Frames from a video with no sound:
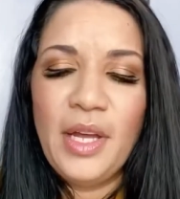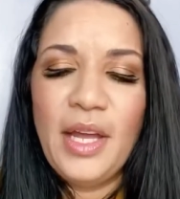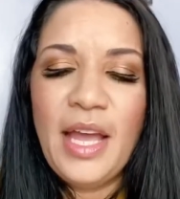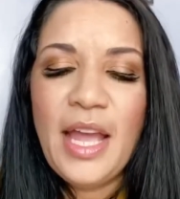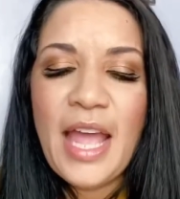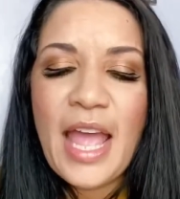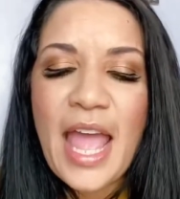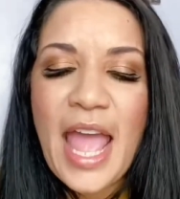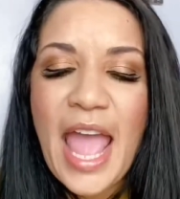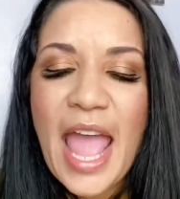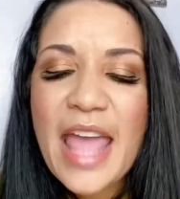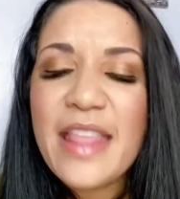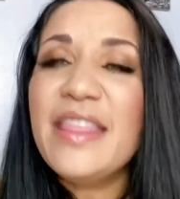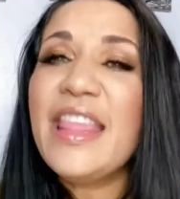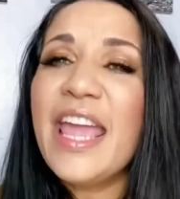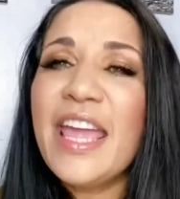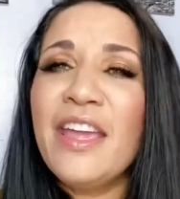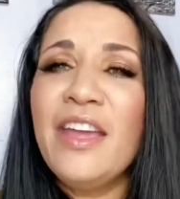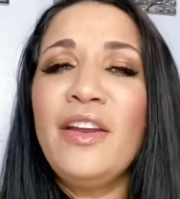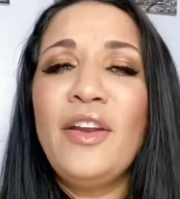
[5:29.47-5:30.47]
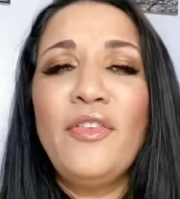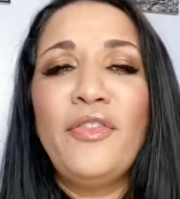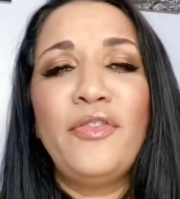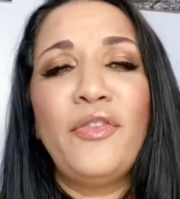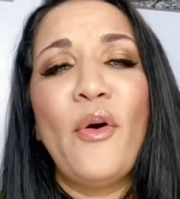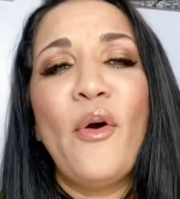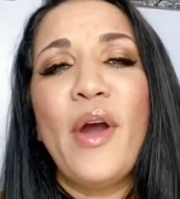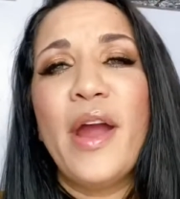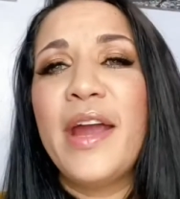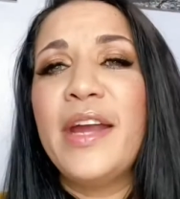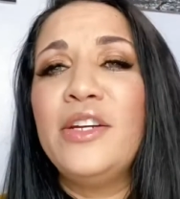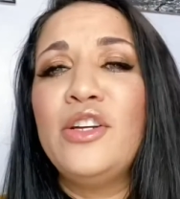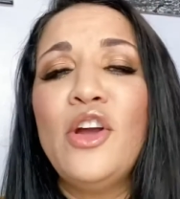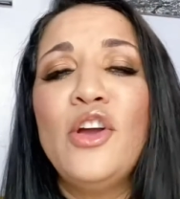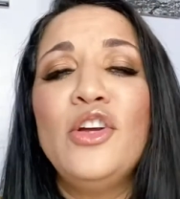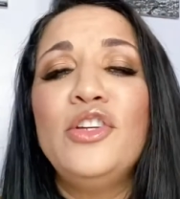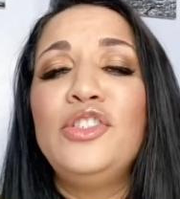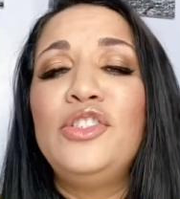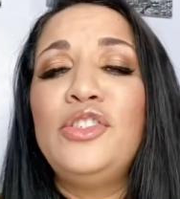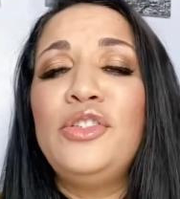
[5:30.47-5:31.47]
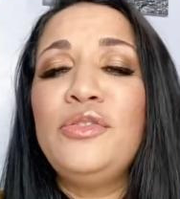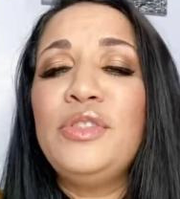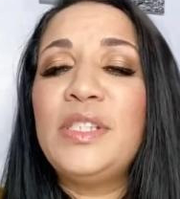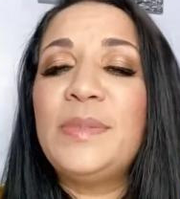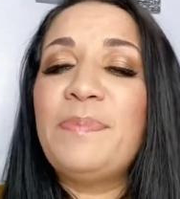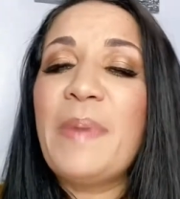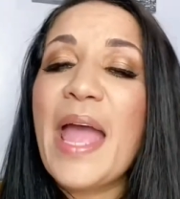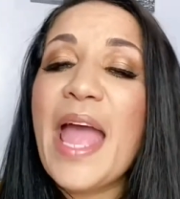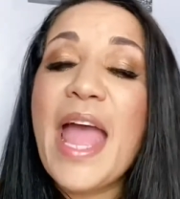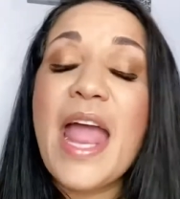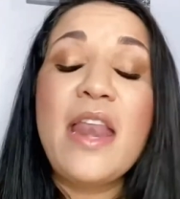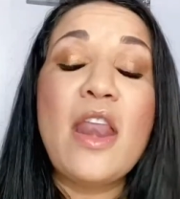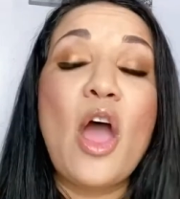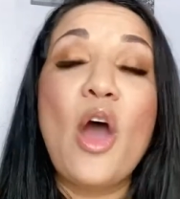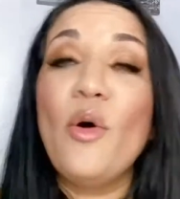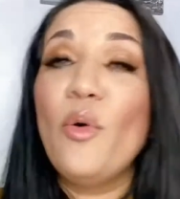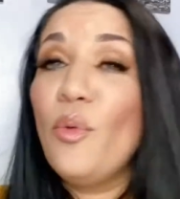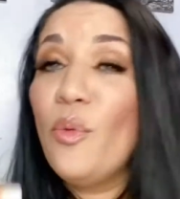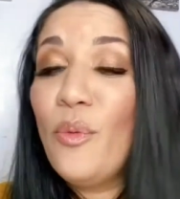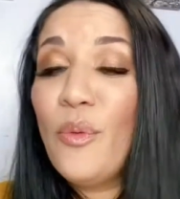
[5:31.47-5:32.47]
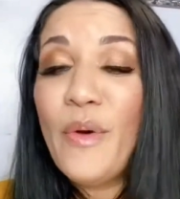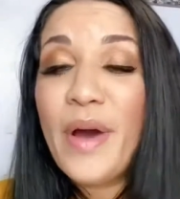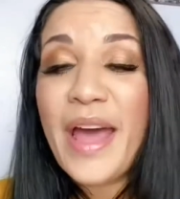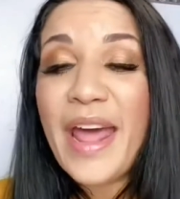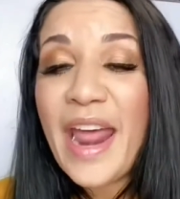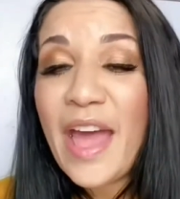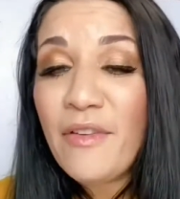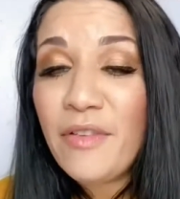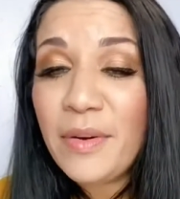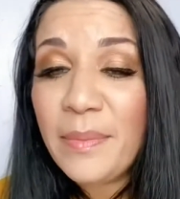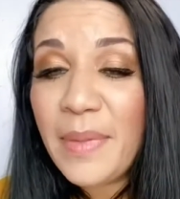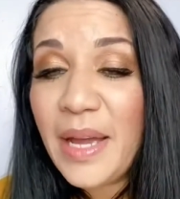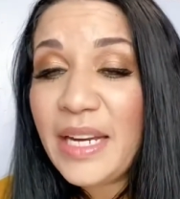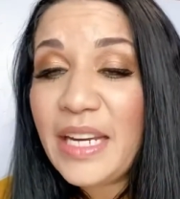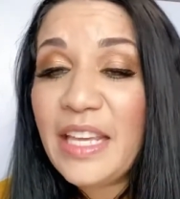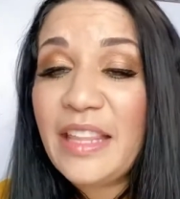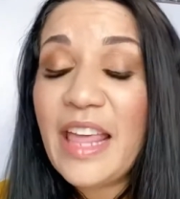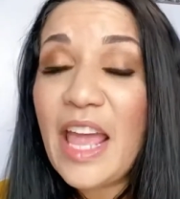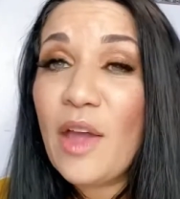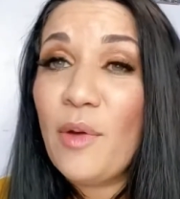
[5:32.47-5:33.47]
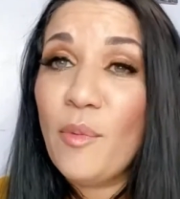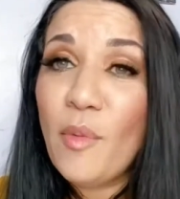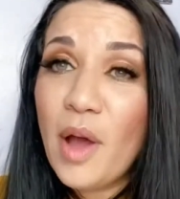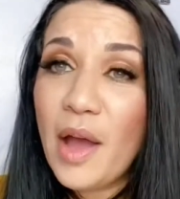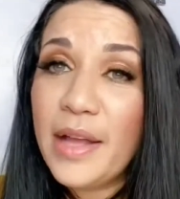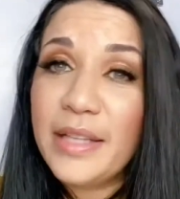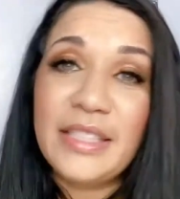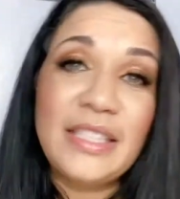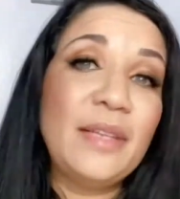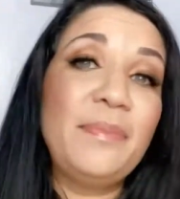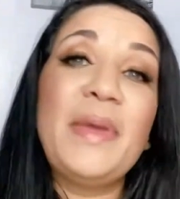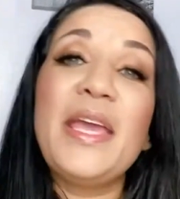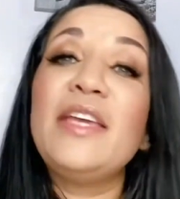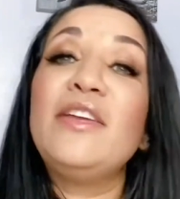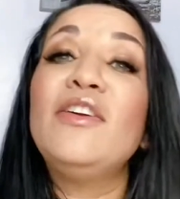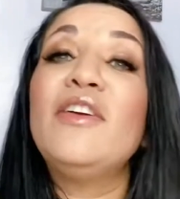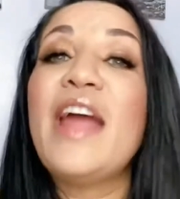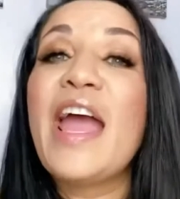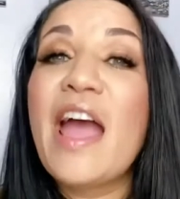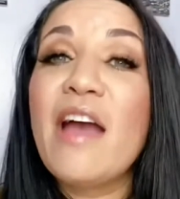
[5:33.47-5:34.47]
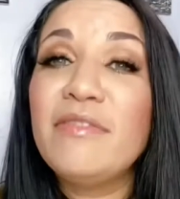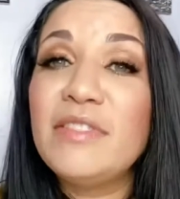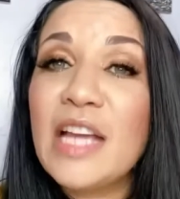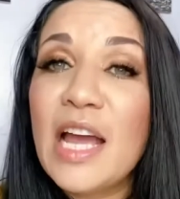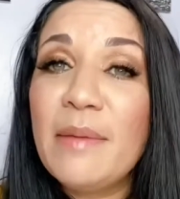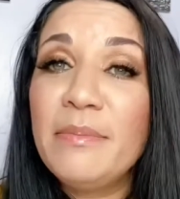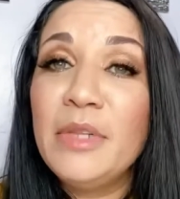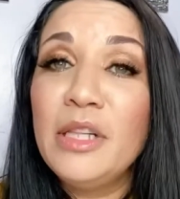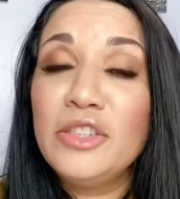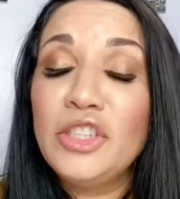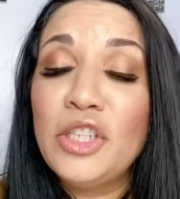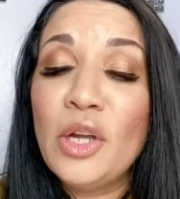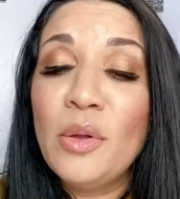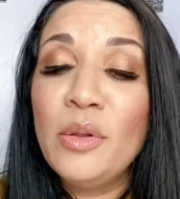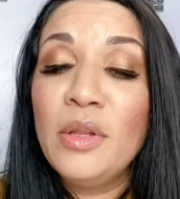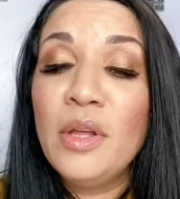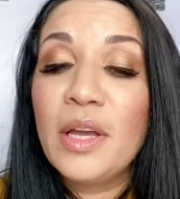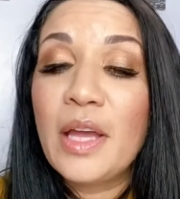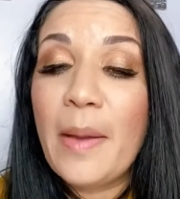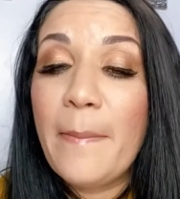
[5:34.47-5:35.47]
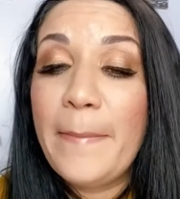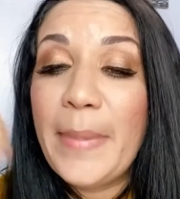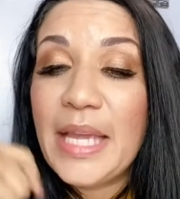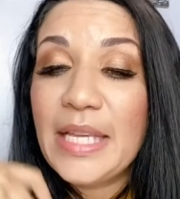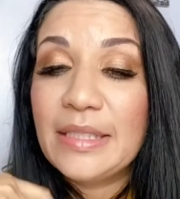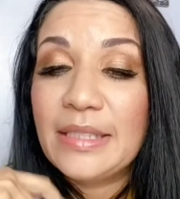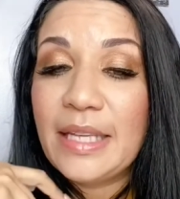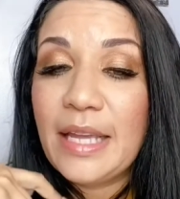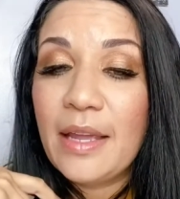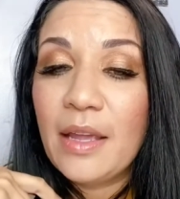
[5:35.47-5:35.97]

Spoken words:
And they can afford to spend whatever money they want to make your halftime show look amazing.